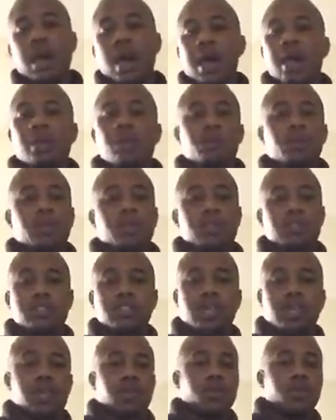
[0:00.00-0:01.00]
I don't want
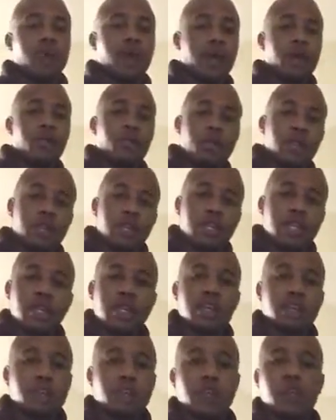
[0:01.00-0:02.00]
to take away. I want to
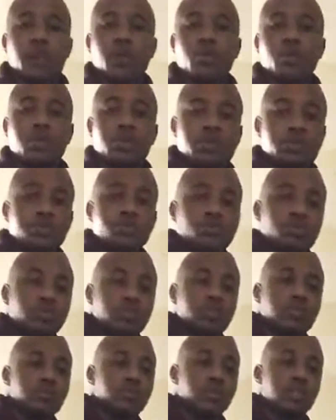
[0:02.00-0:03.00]
give. I want you
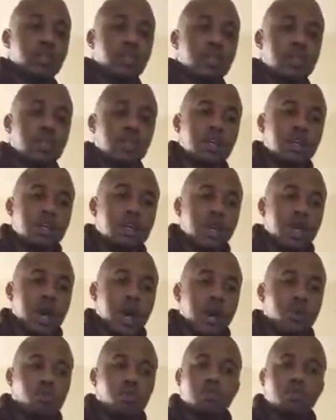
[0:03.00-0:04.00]
to be
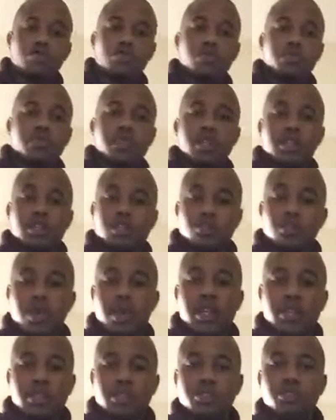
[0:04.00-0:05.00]
as
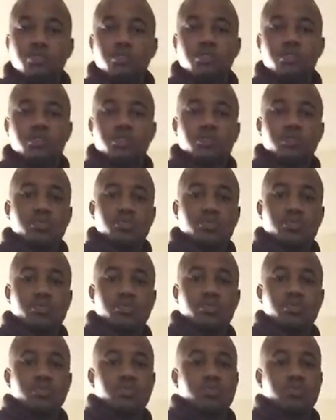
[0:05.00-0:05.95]
great as you